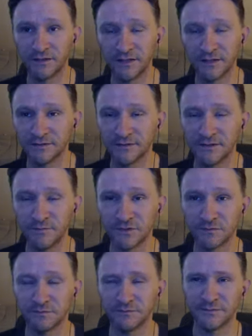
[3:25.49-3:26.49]
That
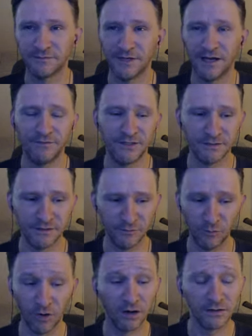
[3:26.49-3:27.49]
seems obviously
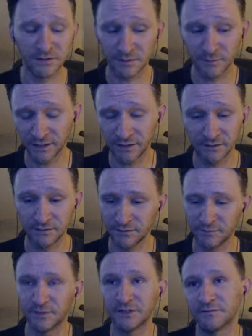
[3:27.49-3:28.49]
wrong somehow,
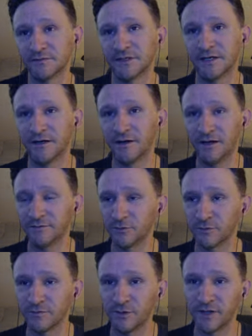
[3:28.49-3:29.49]
but I'll have to
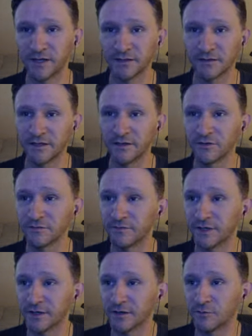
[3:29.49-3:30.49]
review that later and
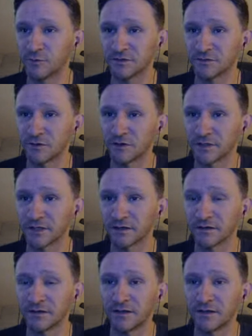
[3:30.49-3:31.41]
figure out what's wrong there.